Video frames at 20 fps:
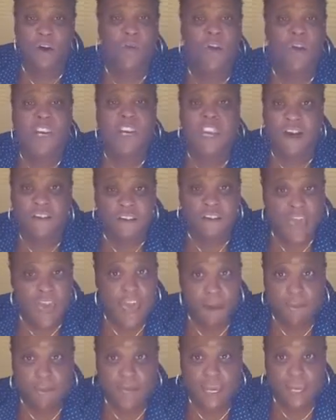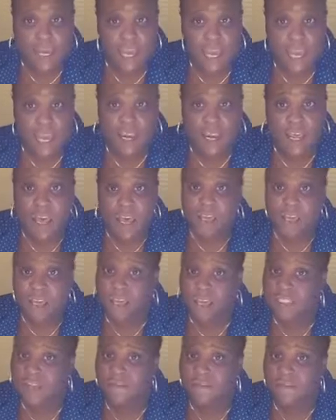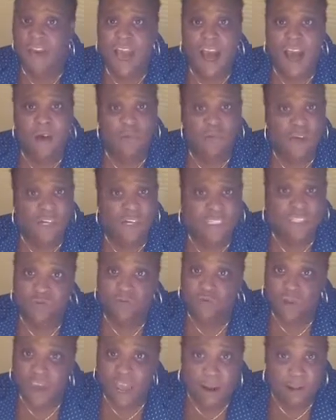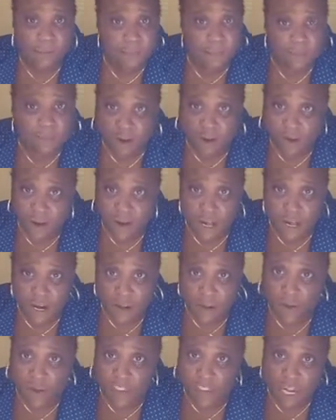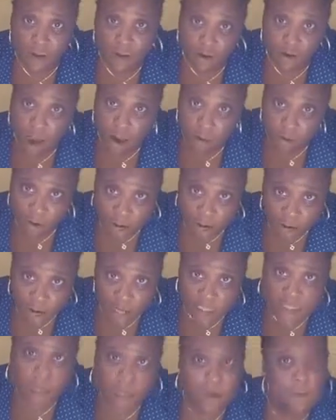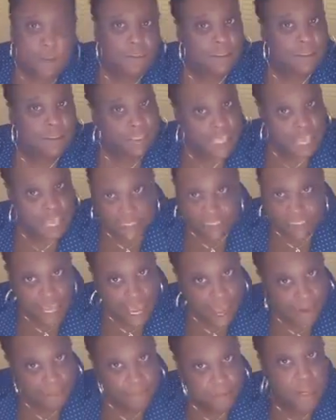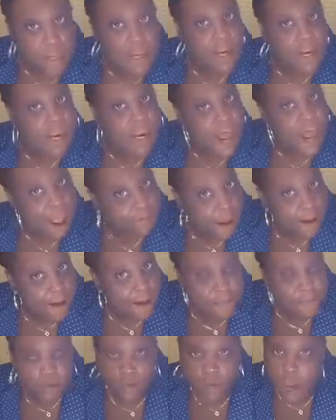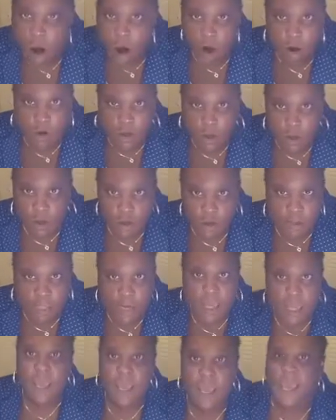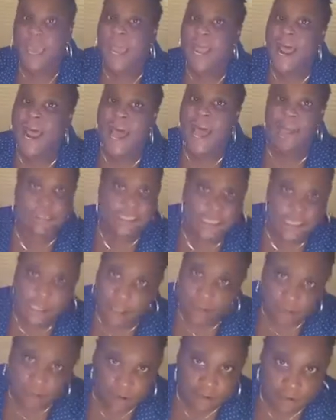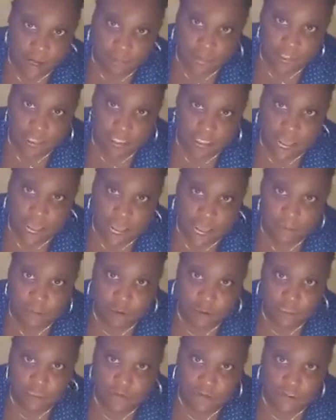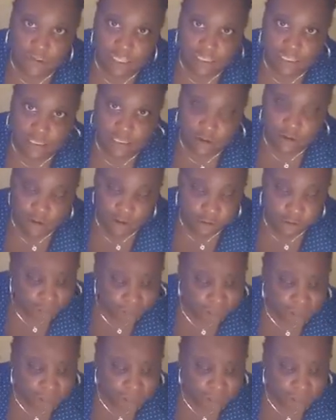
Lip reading: It would never happen again. Because if I wasn't ready before, honey, which I know I was, but things happen, life happened, we all human. And I slipped up just like most of us do.